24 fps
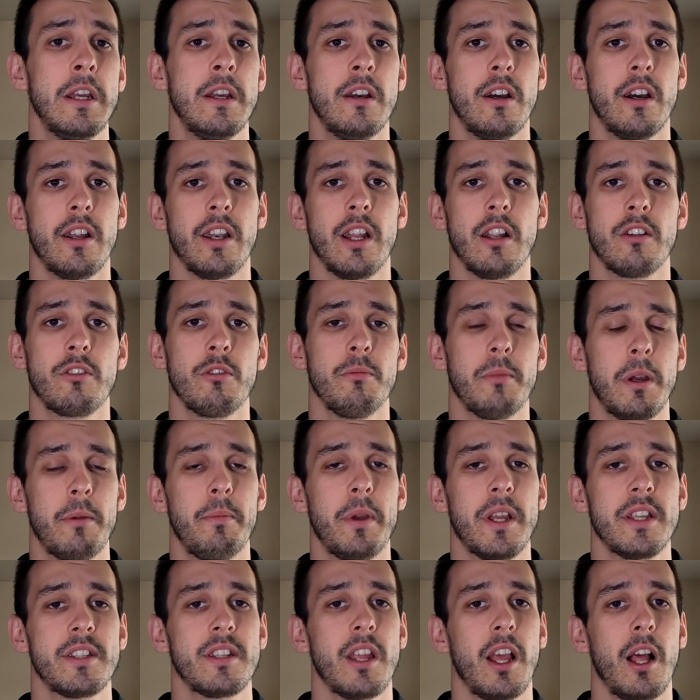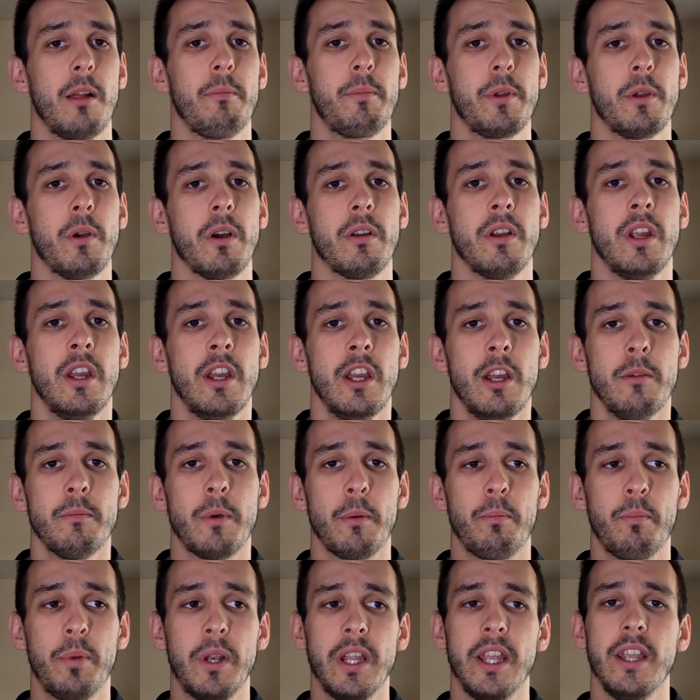And I'll do my best to help you out.
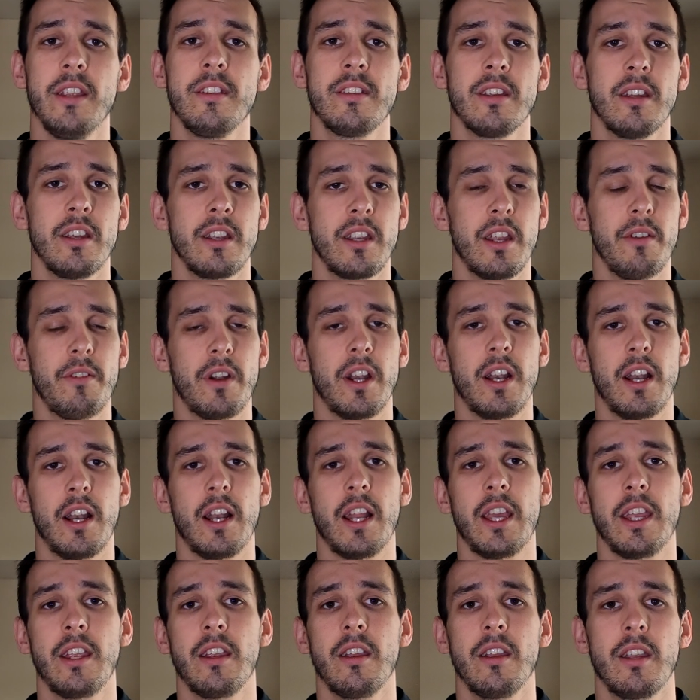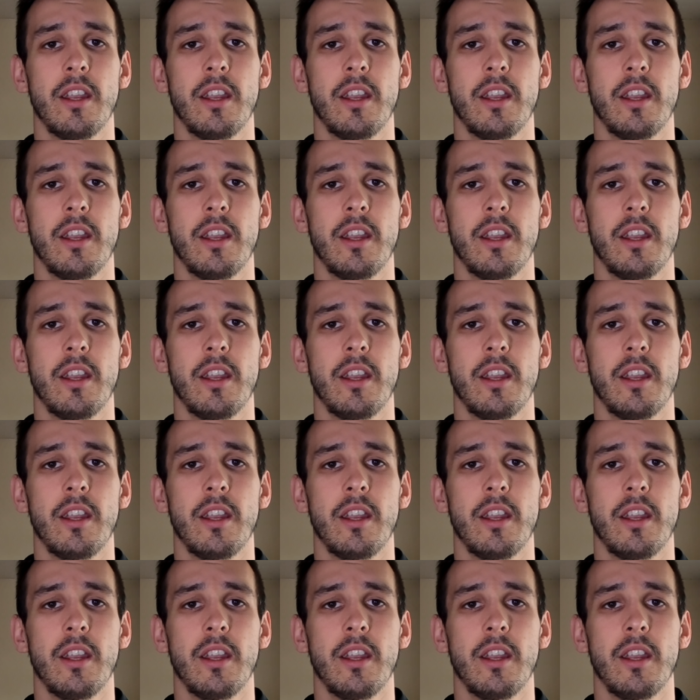But please give it a like,